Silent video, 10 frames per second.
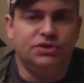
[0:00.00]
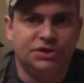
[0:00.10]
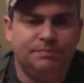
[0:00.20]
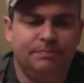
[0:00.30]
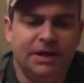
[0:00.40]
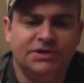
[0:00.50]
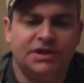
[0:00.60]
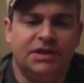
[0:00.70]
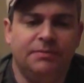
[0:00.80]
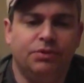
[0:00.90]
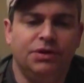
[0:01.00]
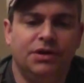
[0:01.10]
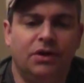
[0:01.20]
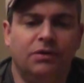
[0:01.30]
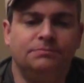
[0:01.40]
just basically put
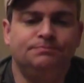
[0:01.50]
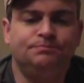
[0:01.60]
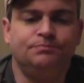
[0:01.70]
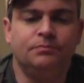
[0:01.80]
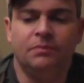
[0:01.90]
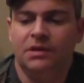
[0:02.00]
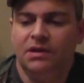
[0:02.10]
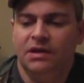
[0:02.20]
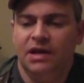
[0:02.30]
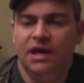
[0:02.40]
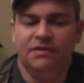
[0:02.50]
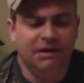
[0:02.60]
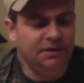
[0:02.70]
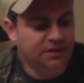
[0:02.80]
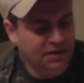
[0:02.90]
it on, and
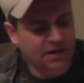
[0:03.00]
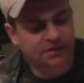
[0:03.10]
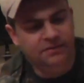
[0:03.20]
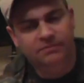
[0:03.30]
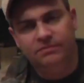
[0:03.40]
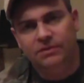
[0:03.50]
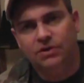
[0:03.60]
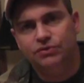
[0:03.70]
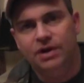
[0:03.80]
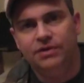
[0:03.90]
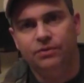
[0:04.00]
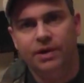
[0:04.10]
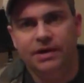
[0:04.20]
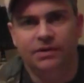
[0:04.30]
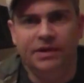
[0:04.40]
then it goes right in your
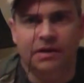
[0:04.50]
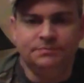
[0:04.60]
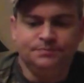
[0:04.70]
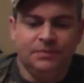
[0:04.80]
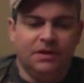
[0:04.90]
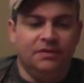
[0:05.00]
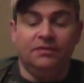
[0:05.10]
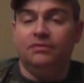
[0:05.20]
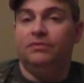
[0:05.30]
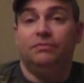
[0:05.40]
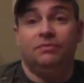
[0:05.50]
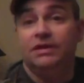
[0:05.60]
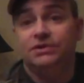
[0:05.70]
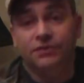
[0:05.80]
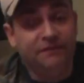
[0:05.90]
radio. Now,
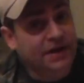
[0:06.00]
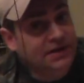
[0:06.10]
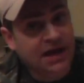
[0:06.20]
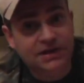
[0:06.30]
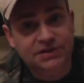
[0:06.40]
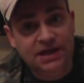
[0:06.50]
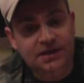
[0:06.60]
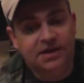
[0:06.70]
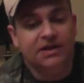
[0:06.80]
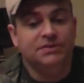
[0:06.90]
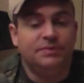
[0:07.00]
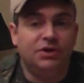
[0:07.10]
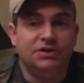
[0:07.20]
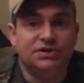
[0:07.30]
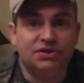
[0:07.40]
these are fantastic antennas
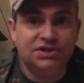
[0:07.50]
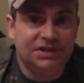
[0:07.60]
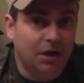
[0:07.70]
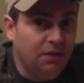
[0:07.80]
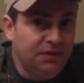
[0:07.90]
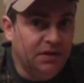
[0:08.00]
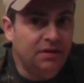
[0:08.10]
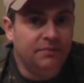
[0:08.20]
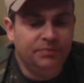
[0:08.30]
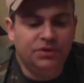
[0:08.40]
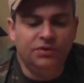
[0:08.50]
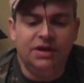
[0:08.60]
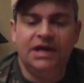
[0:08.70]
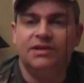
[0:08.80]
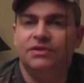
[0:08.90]
because they're stealthy.
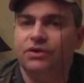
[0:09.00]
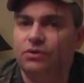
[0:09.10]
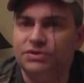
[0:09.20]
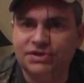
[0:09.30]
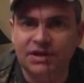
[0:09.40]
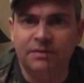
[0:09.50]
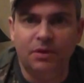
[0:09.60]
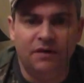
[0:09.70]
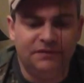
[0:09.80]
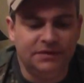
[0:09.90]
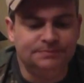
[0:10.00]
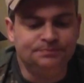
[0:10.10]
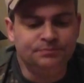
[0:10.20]
You don't see them often.